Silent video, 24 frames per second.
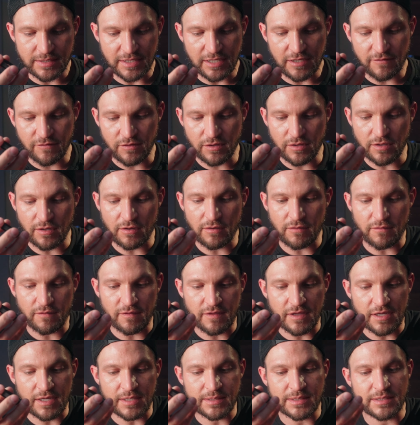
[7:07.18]
even though
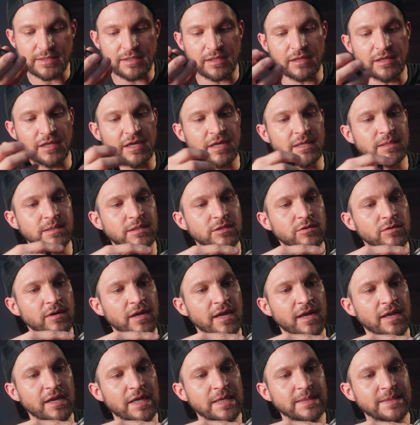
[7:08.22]
this lens
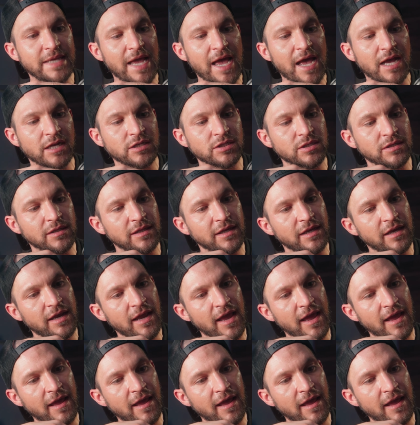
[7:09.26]
thread is actually